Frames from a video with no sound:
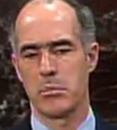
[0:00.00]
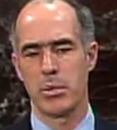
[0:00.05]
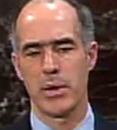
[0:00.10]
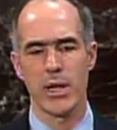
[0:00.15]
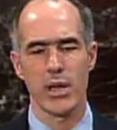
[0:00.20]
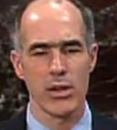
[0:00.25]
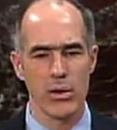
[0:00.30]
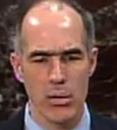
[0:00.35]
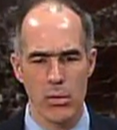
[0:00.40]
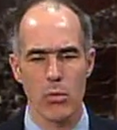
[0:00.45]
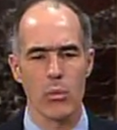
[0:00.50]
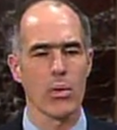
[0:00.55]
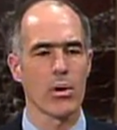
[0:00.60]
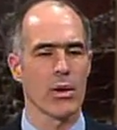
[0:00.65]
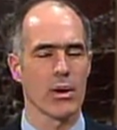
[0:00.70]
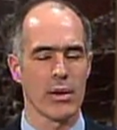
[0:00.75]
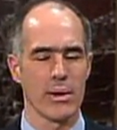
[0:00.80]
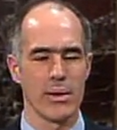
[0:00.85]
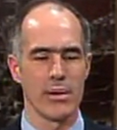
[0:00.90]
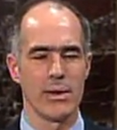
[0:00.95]
Pick your
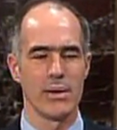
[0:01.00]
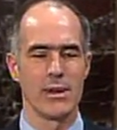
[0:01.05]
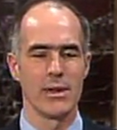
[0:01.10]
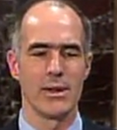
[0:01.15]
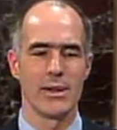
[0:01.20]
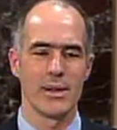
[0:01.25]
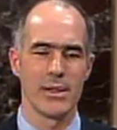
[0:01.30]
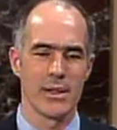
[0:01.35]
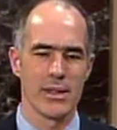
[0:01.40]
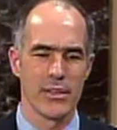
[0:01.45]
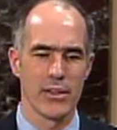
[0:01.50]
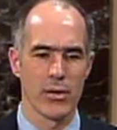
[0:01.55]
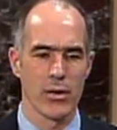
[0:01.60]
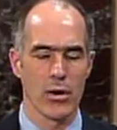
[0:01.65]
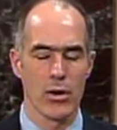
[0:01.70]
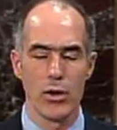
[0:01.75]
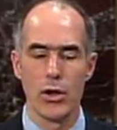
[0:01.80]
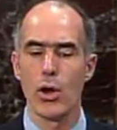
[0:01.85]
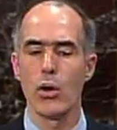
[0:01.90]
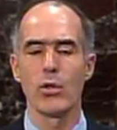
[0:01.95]
word. There
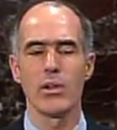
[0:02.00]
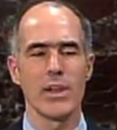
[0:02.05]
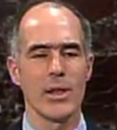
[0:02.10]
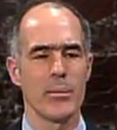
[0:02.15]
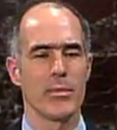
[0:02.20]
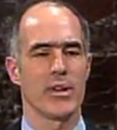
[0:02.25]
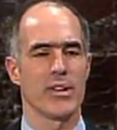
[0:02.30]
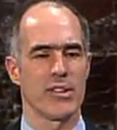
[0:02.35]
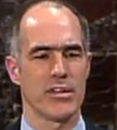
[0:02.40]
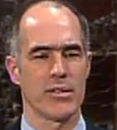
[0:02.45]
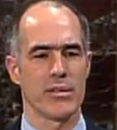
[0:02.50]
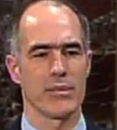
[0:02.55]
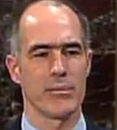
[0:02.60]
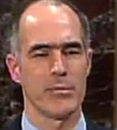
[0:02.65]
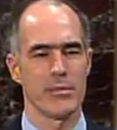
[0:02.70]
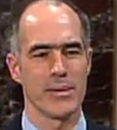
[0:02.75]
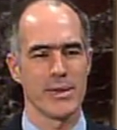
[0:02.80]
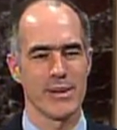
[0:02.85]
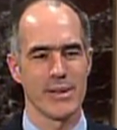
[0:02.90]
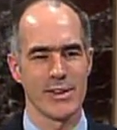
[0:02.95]
are no limits
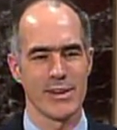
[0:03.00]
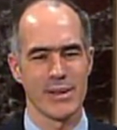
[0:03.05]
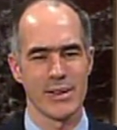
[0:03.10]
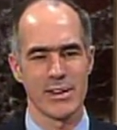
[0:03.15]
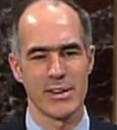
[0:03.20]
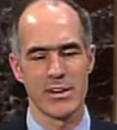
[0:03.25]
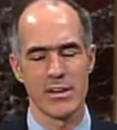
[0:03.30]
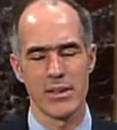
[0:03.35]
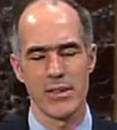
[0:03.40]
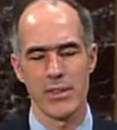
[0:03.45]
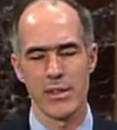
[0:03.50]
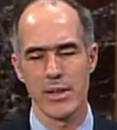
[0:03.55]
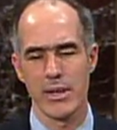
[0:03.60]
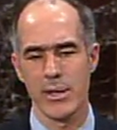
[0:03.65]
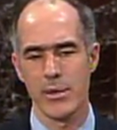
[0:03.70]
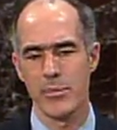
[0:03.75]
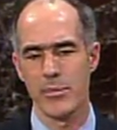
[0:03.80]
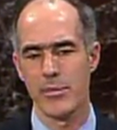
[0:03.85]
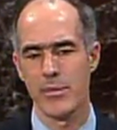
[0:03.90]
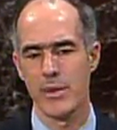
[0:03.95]
to
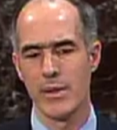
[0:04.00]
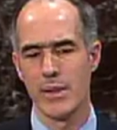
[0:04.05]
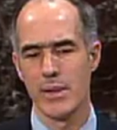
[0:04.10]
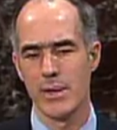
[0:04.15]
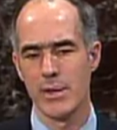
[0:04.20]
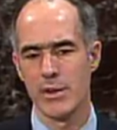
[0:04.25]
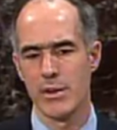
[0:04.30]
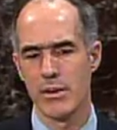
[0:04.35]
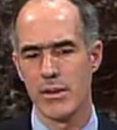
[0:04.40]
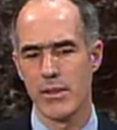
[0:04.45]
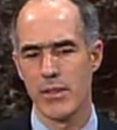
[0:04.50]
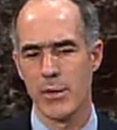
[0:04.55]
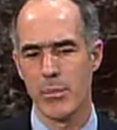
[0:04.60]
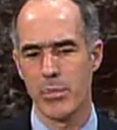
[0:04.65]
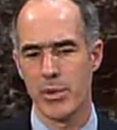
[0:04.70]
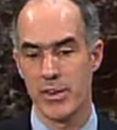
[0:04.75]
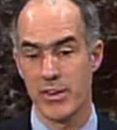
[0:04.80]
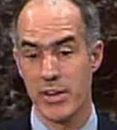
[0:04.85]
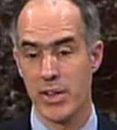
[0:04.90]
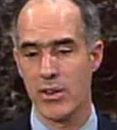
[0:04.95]
the
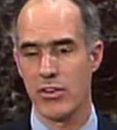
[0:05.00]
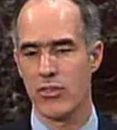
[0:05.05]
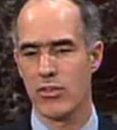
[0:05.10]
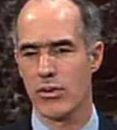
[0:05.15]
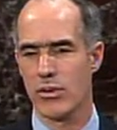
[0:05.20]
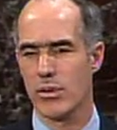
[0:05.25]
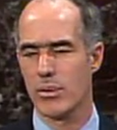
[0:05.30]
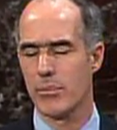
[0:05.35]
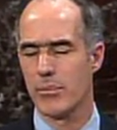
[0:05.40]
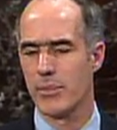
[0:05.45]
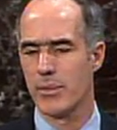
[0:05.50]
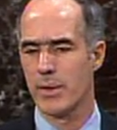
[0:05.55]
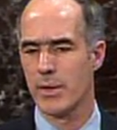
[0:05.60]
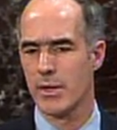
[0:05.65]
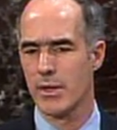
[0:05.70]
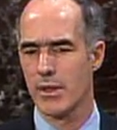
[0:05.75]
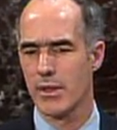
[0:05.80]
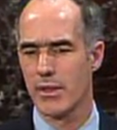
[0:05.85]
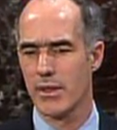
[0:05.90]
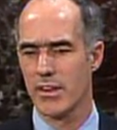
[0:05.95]
potential
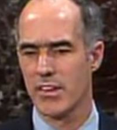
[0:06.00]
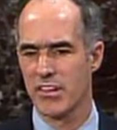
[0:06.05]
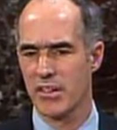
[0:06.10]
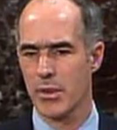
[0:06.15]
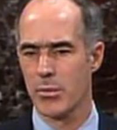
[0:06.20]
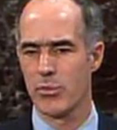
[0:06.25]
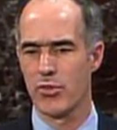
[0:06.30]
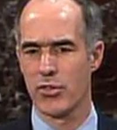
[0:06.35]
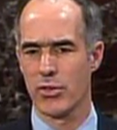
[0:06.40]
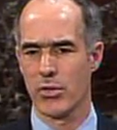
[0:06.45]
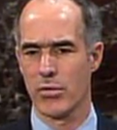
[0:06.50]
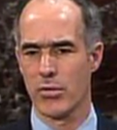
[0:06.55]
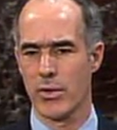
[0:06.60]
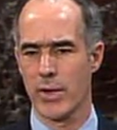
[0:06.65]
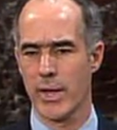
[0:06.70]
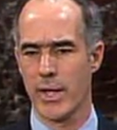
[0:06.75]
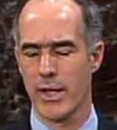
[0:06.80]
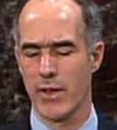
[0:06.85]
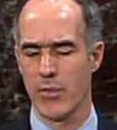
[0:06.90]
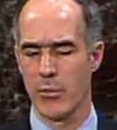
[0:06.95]
that some children
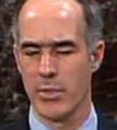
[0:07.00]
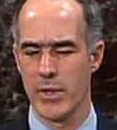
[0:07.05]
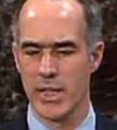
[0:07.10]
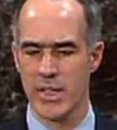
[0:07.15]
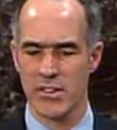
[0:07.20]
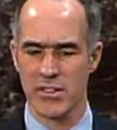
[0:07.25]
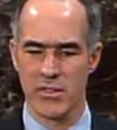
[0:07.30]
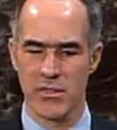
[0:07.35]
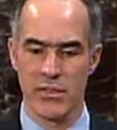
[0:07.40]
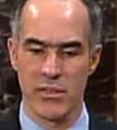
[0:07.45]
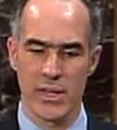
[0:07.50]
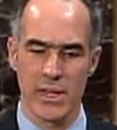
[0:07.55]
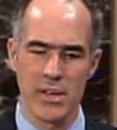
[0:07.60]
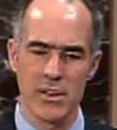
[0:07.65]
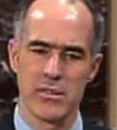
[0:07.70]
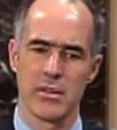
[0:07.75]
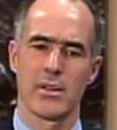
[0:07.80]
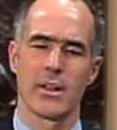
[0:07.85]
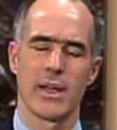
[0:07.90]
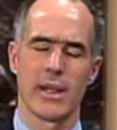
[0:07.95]
have because of
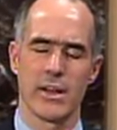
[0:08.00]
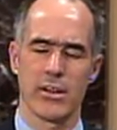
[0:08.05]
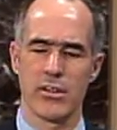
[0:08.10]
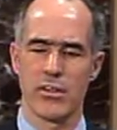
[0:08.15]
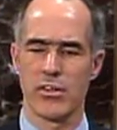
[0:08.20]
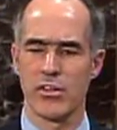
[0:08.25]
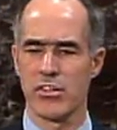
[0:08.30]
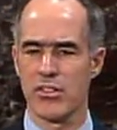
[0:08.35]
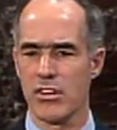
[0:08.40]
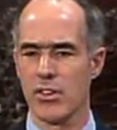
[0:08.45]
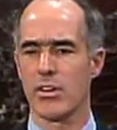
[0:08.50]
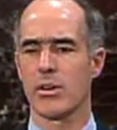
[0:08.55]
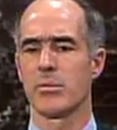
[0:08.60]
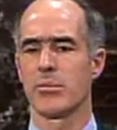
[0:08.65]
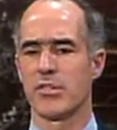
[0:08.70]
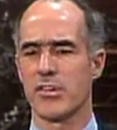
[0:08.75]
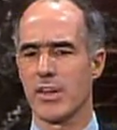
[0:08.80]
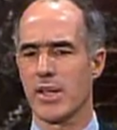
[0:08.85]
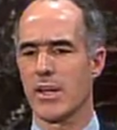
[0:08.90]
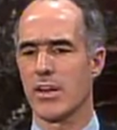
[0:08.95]
intellect or
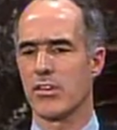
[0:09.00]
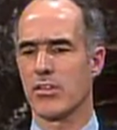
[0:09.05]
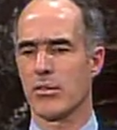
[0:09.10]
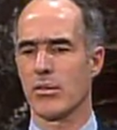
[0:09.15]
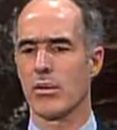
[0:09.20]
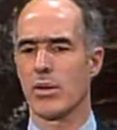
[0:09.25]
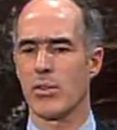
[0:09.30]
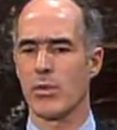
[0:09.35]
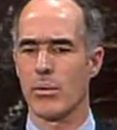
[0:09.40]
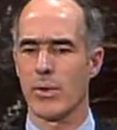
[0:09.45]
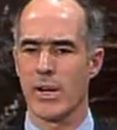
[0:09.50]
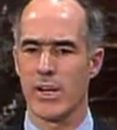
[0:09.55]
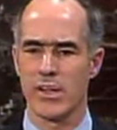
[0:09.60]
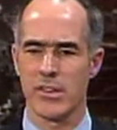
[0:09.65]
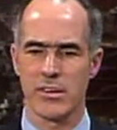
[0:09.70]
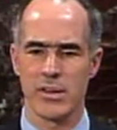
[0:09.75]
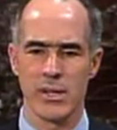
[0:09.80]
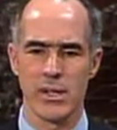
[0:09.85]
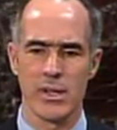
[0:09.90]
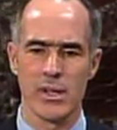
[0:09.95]
circumstance or otherwise.